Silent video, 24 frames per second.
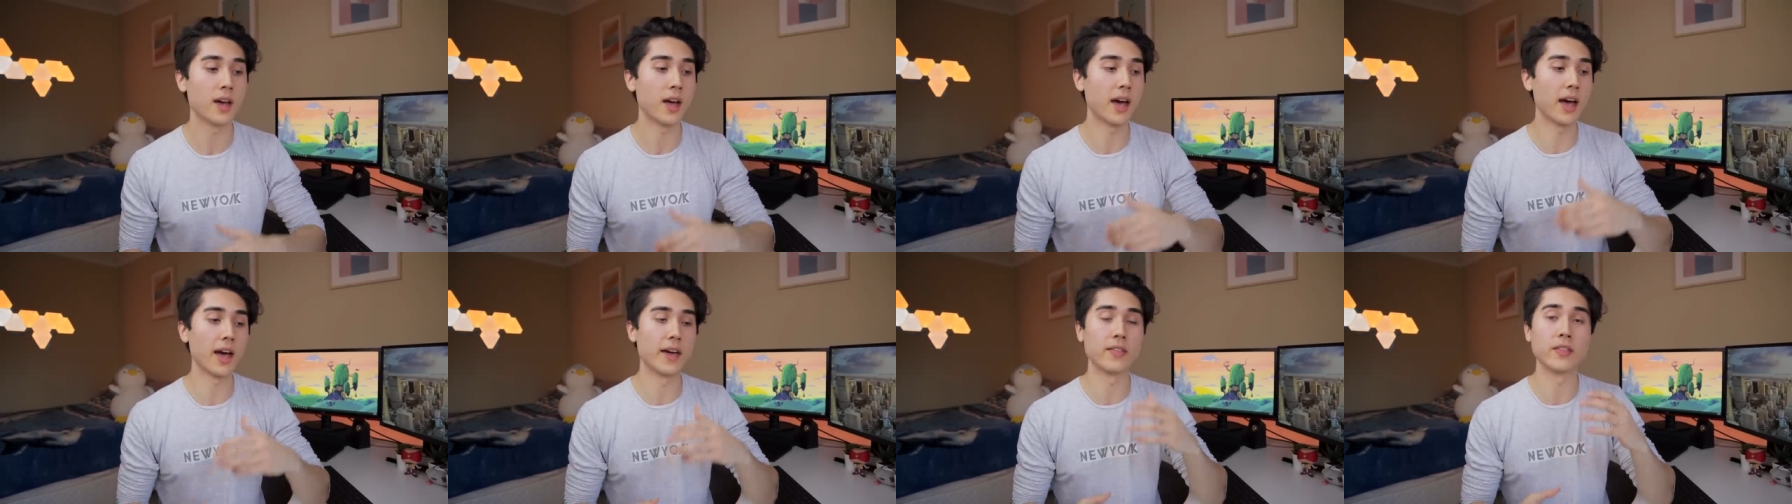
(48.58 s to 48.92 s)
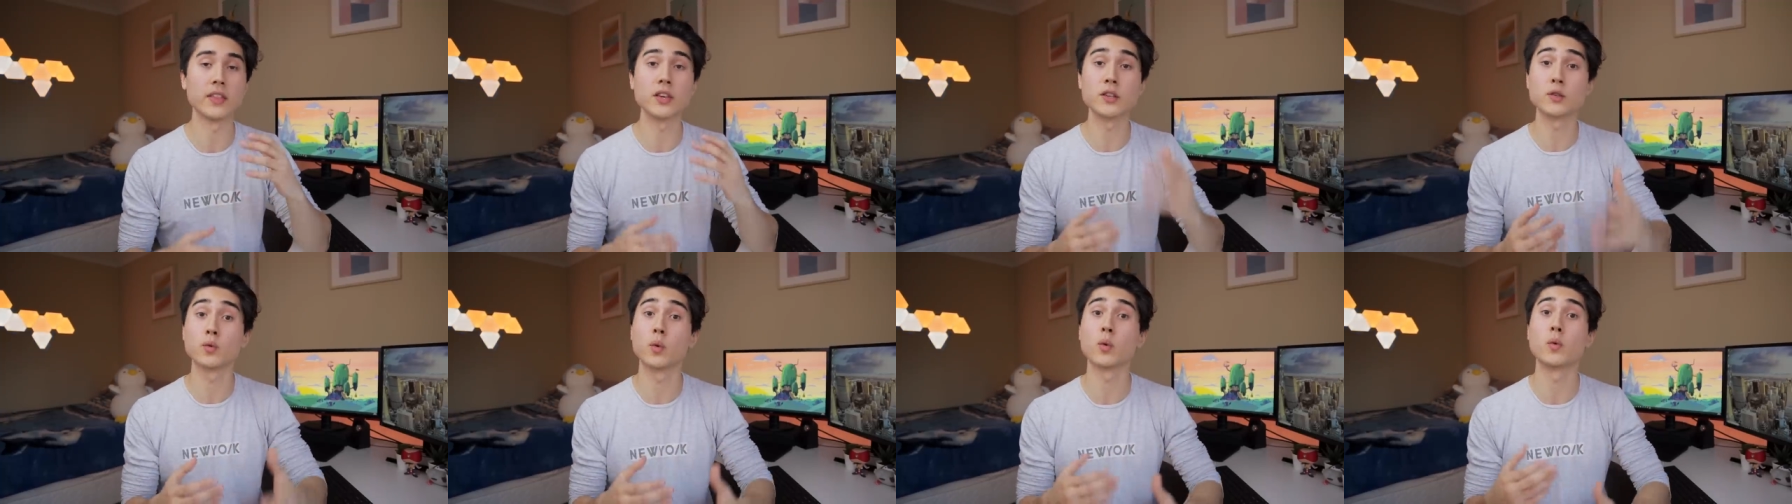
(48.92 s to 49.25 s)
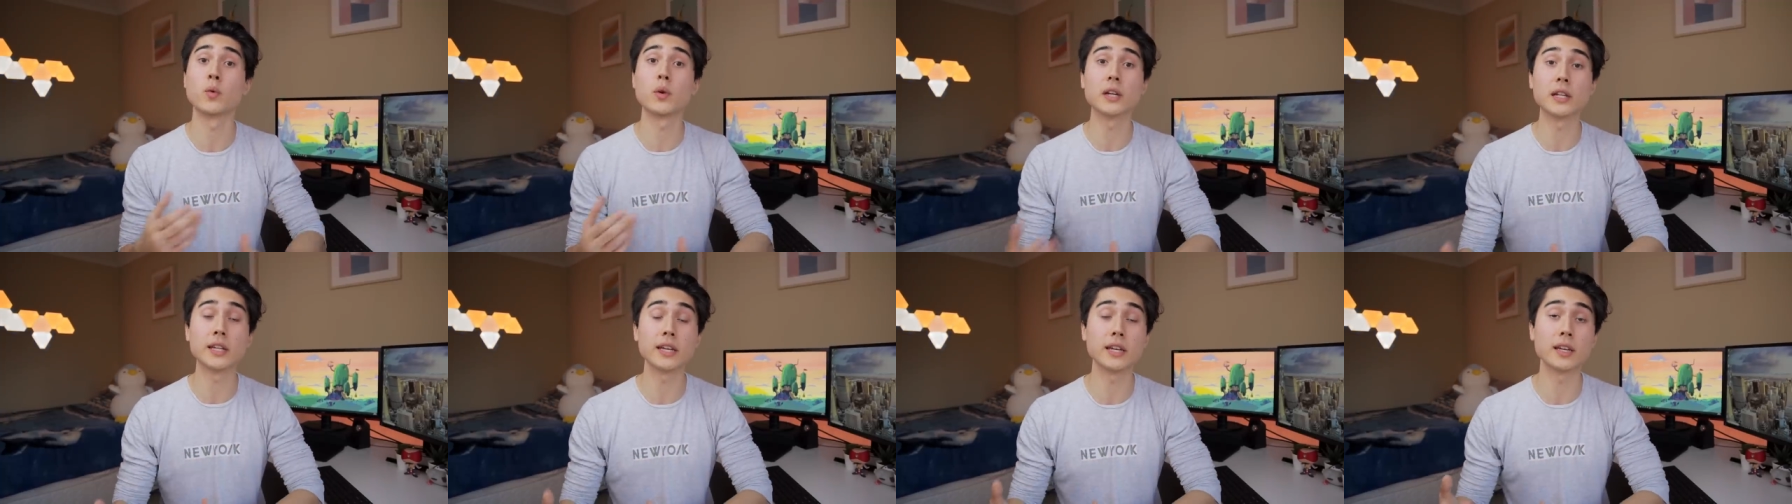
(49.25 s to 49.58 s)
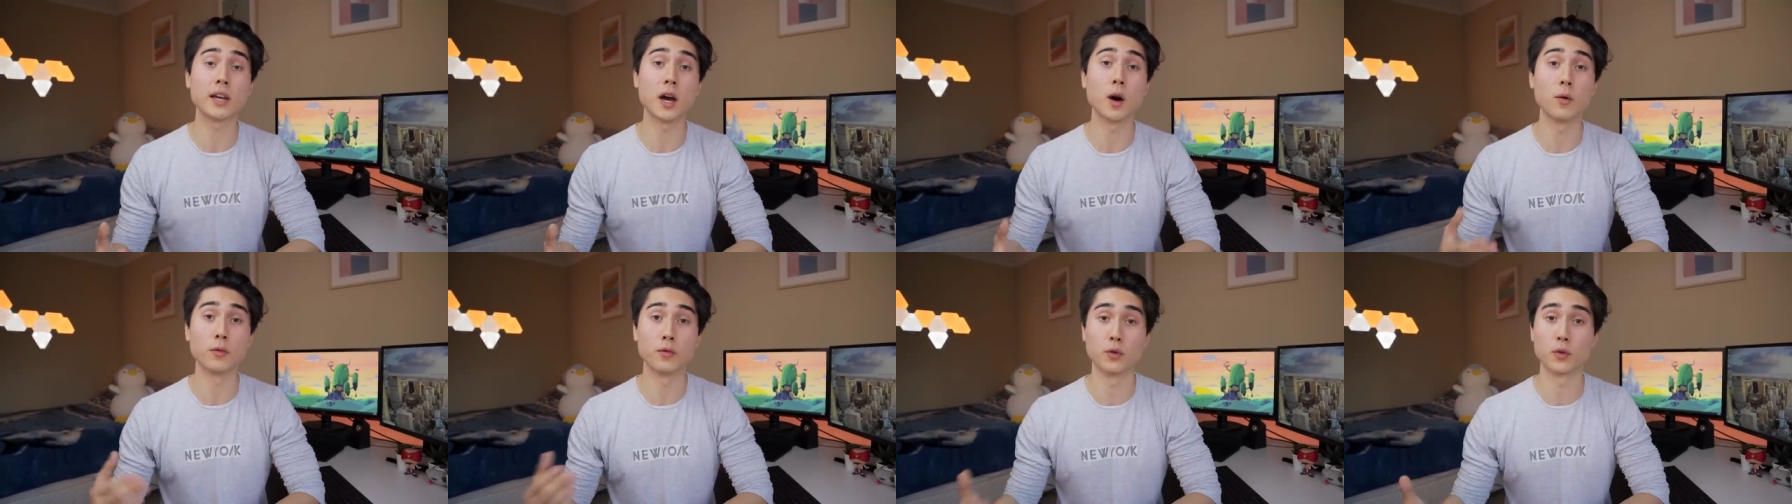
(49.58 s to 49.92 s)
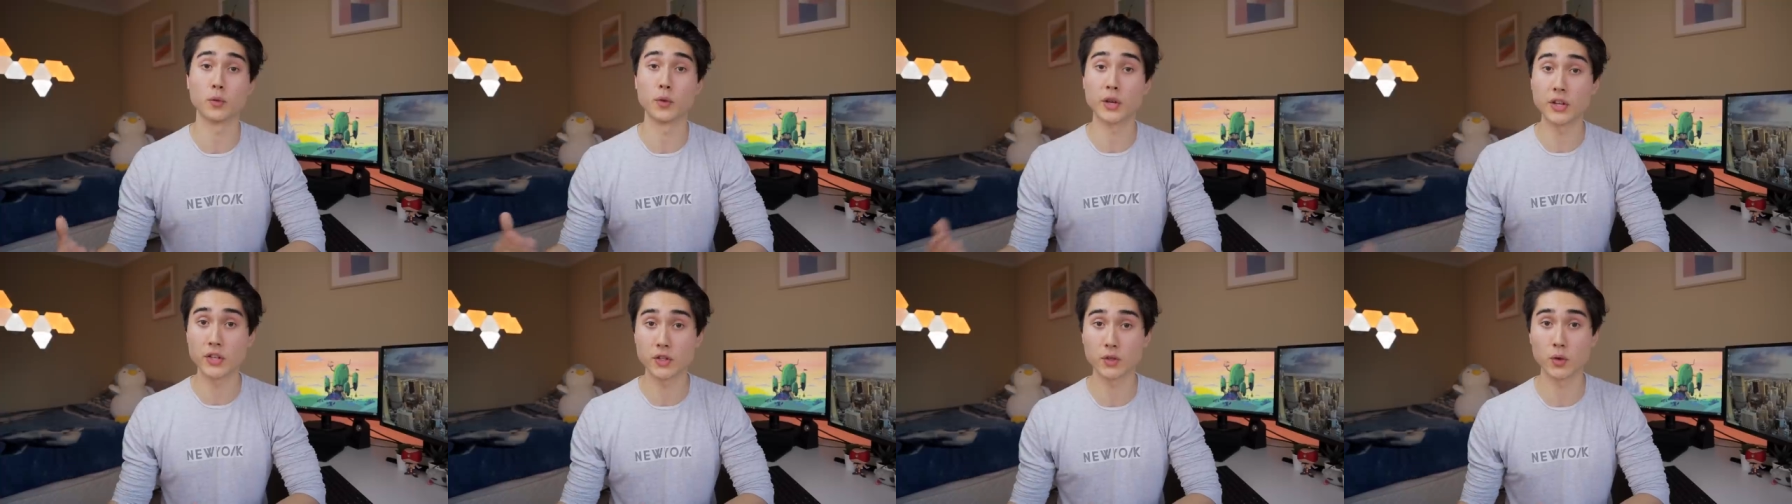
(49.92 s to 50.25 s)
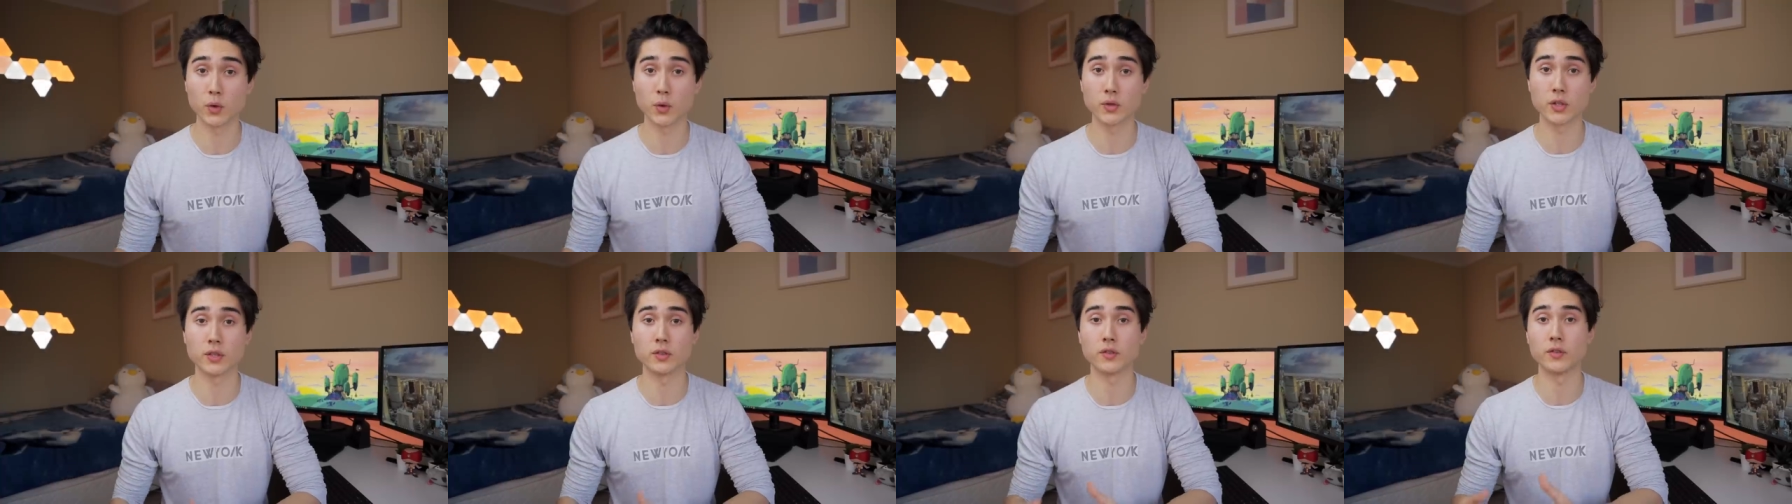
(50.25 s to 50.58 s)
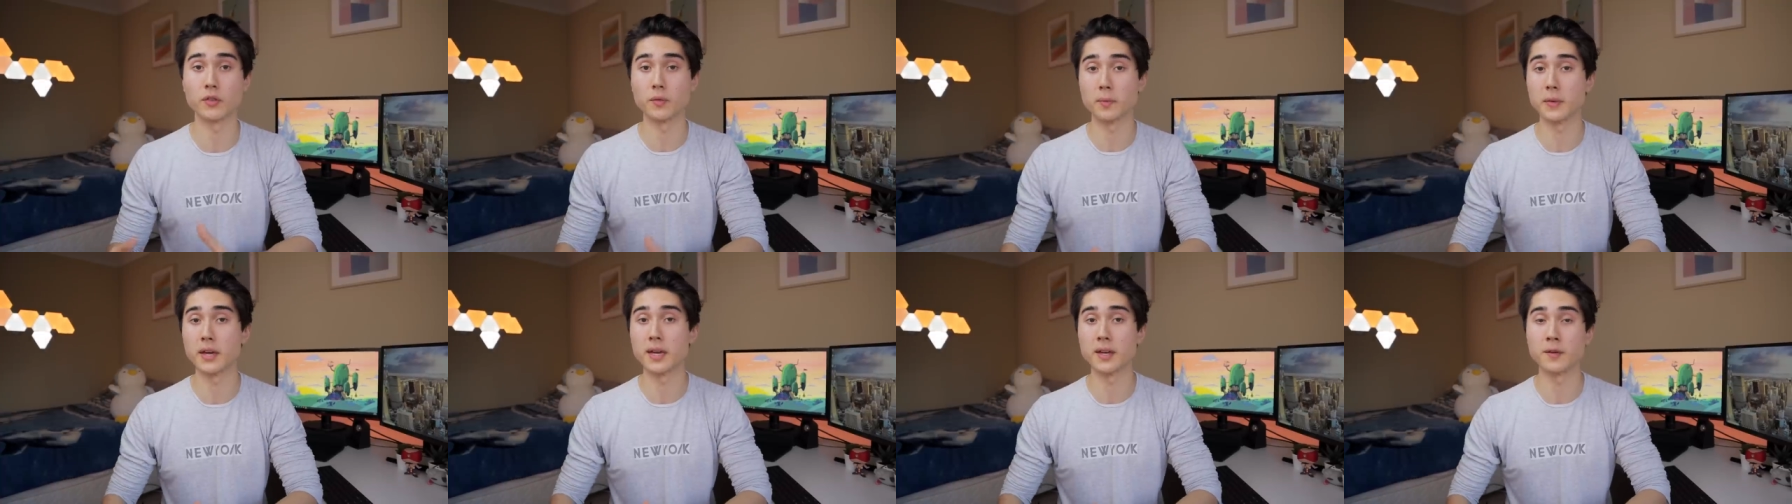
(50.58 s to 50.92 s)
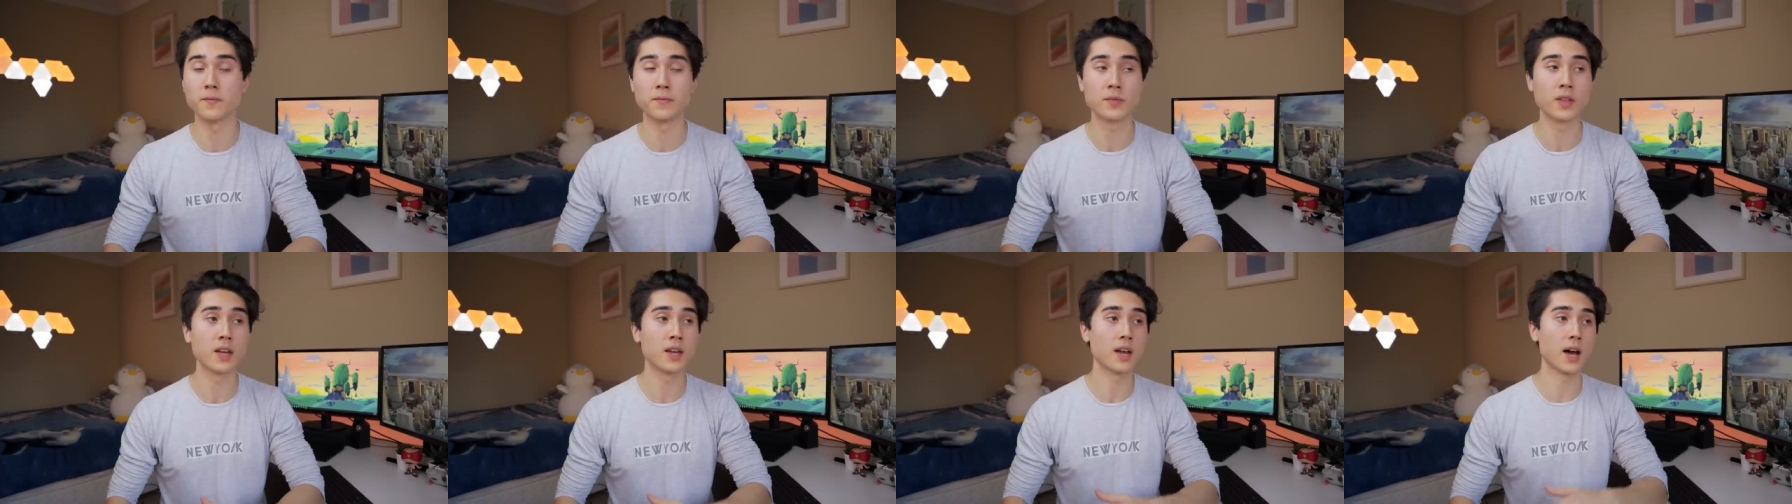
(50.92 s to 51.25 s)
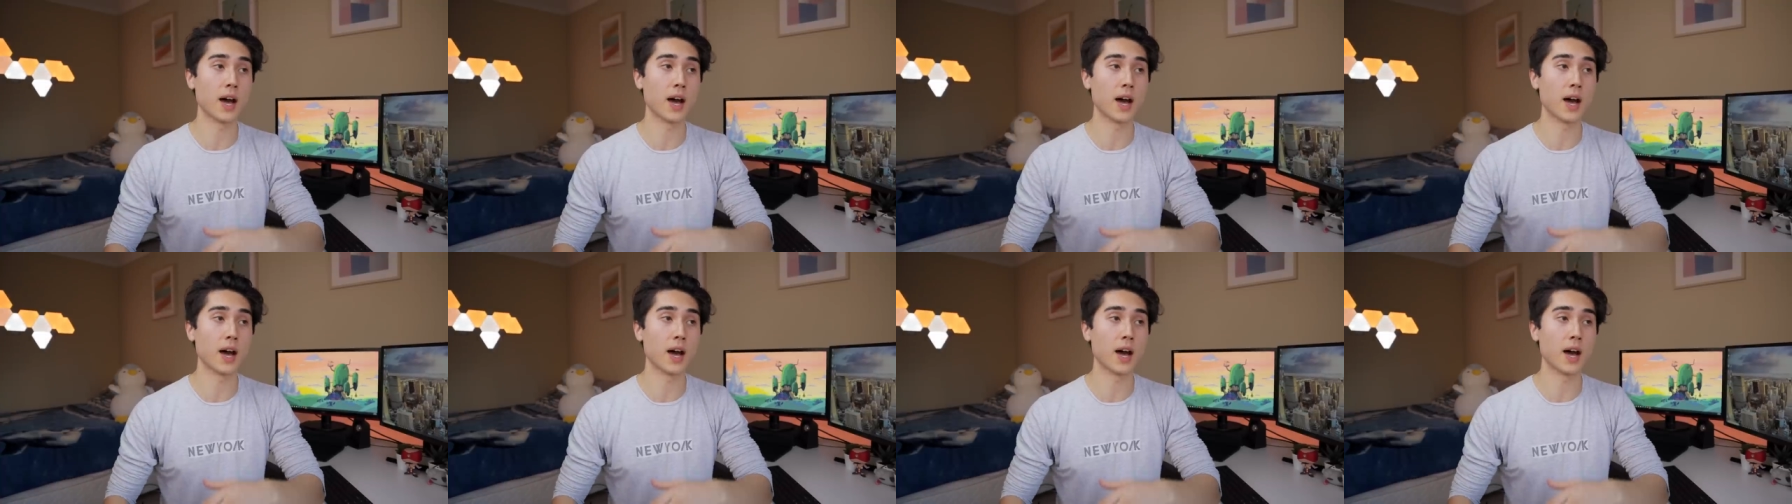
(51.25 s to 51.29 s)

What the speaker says: And these were really helpful resources for me,